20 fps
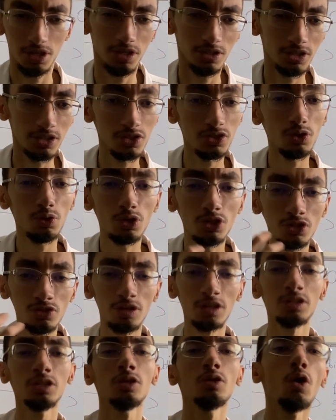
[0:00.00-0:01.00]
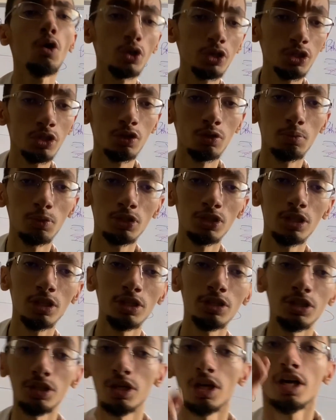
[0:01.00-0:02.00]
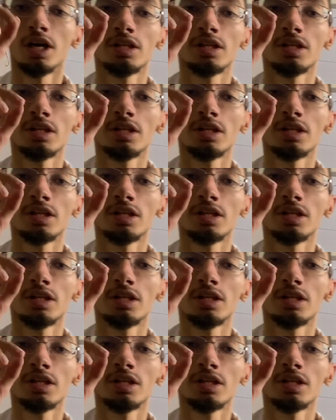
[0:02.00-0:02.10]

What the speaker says: There's no restricted ocular motility.